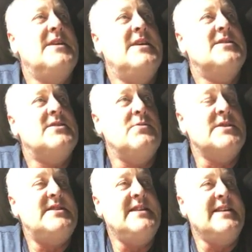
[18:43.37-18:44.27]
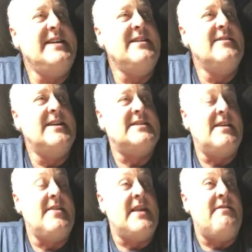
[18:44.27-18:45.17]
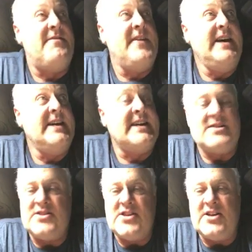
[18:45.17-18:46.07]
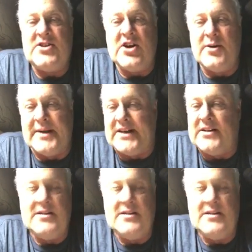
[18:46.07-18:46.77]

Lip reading: So we're still here at the Phoenix terminal.